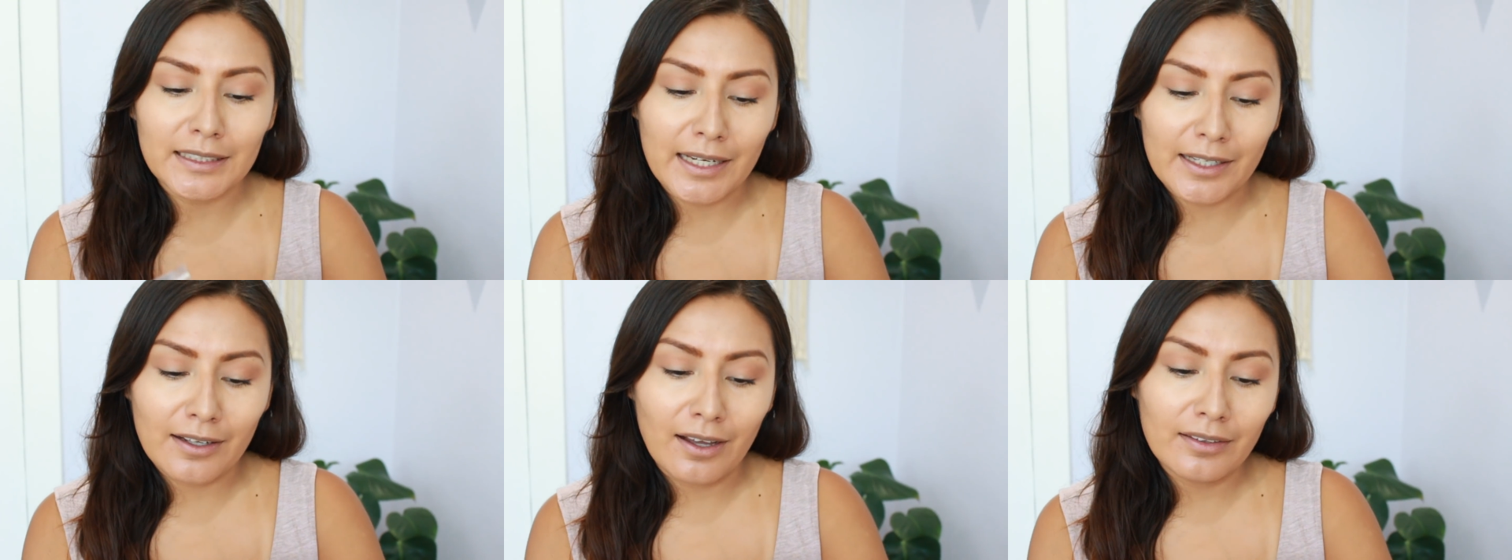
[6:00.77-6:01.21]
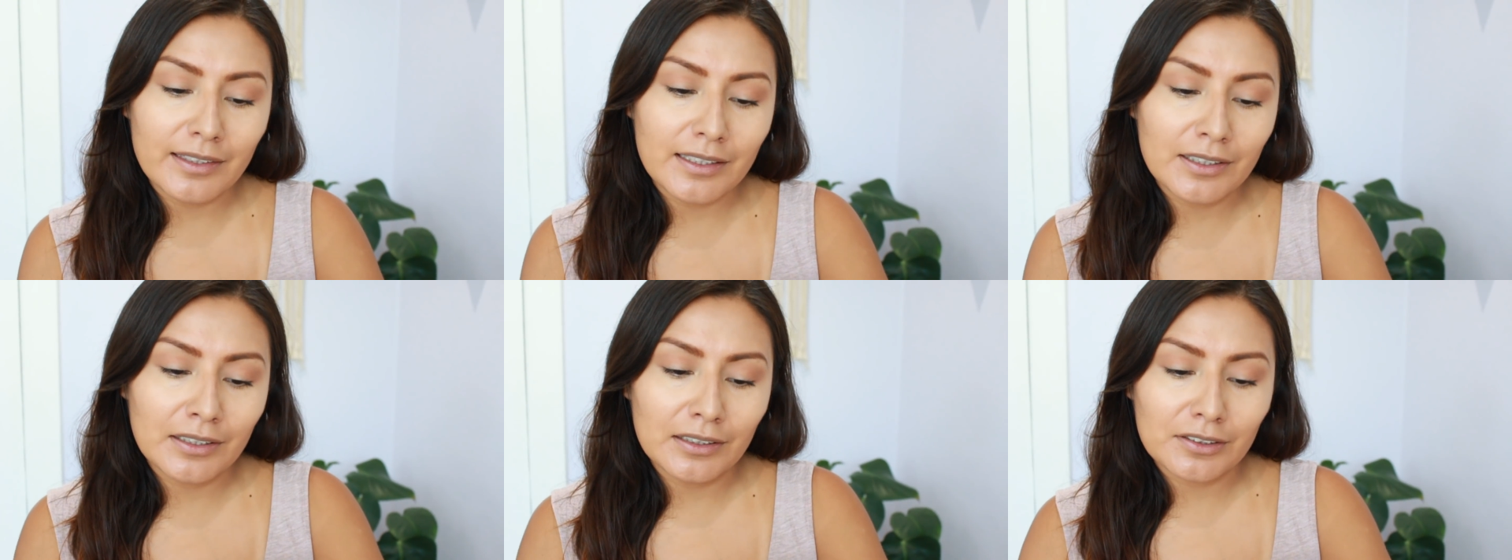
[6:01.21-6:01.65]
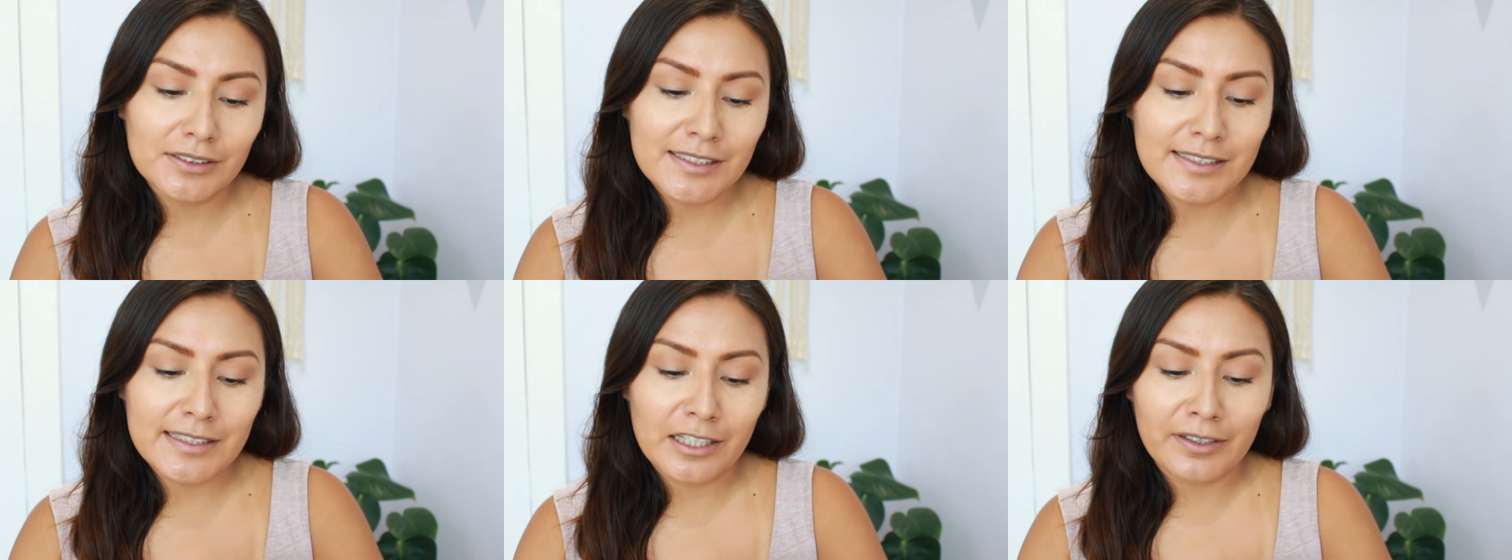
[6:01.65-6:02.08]
and I got the color
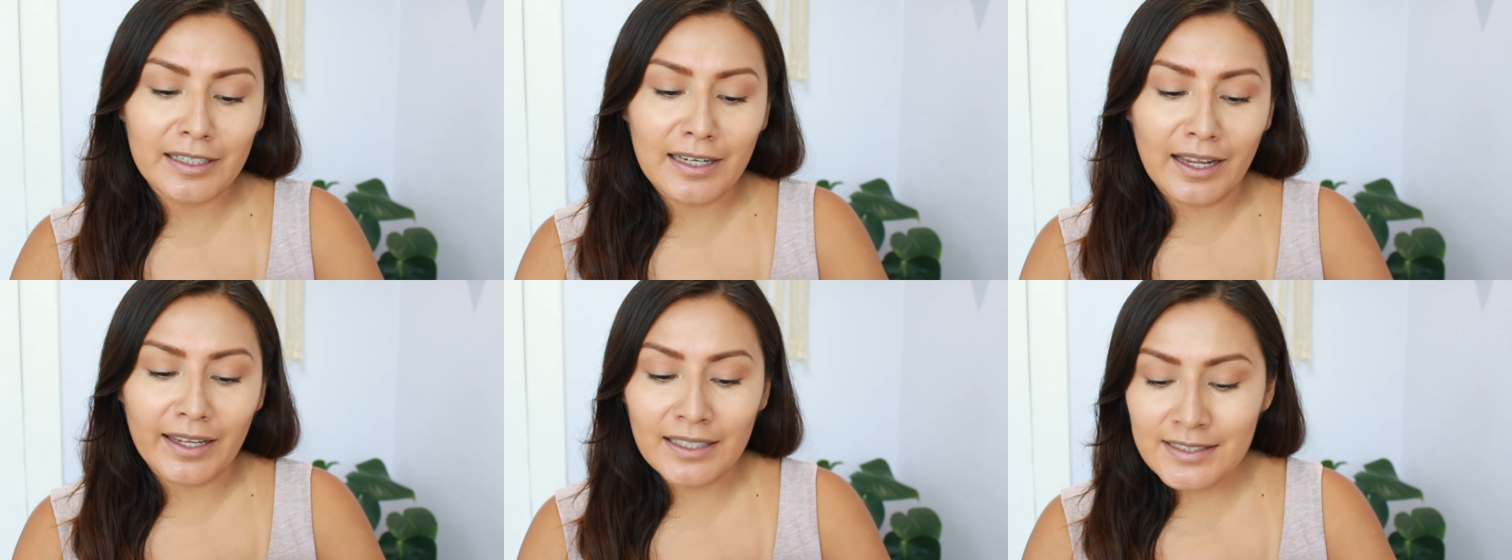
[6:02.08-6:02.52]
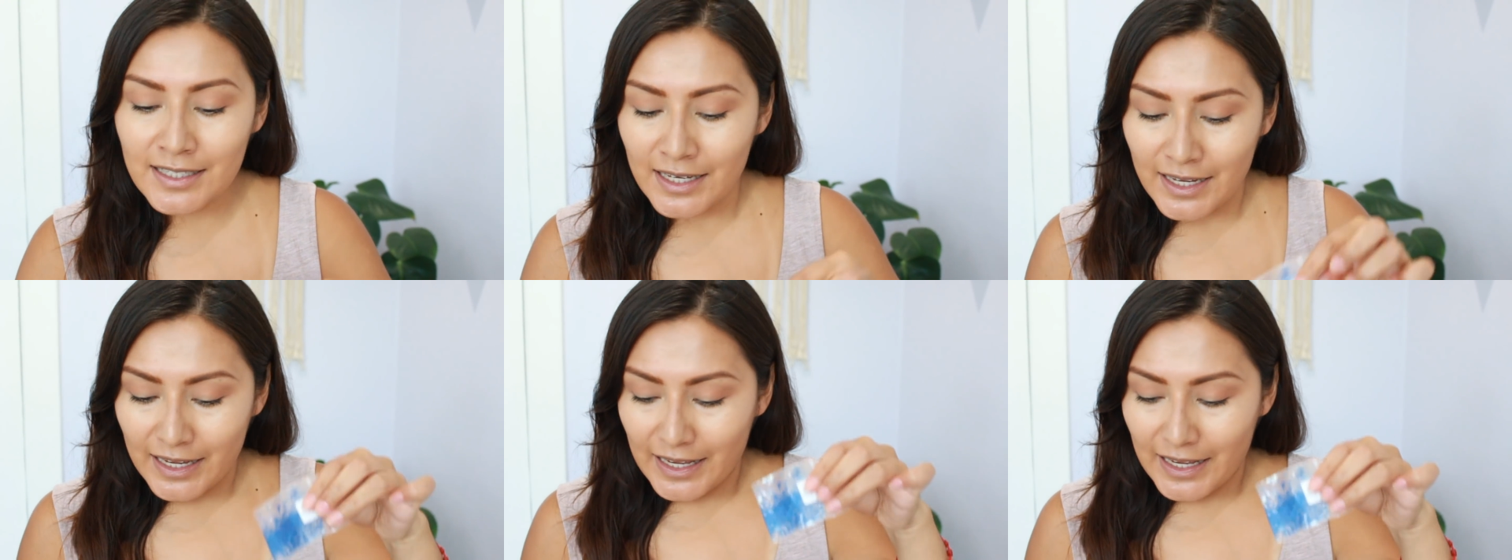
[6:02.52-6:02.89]
Starry Night.